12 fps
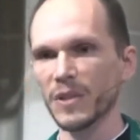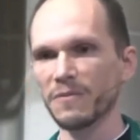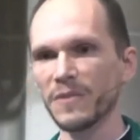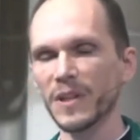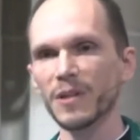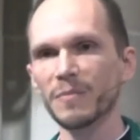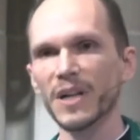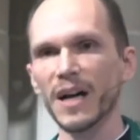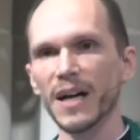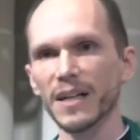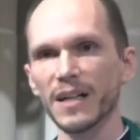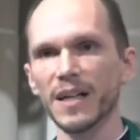But Philip
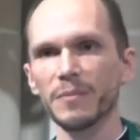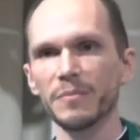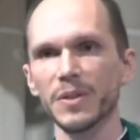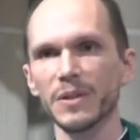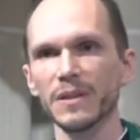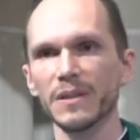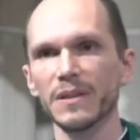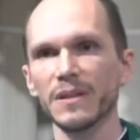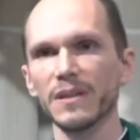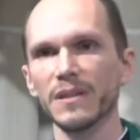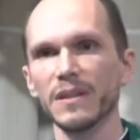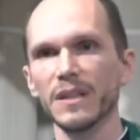got up
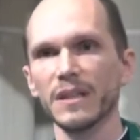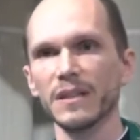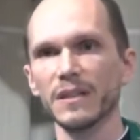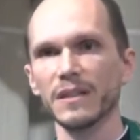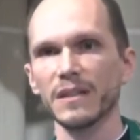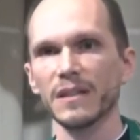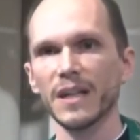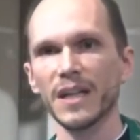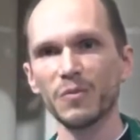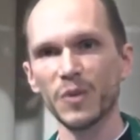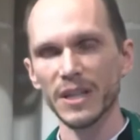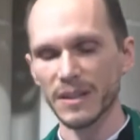
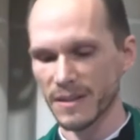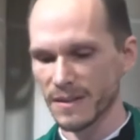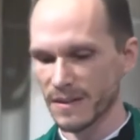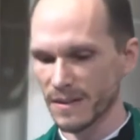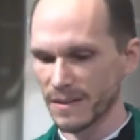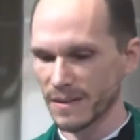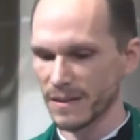and went.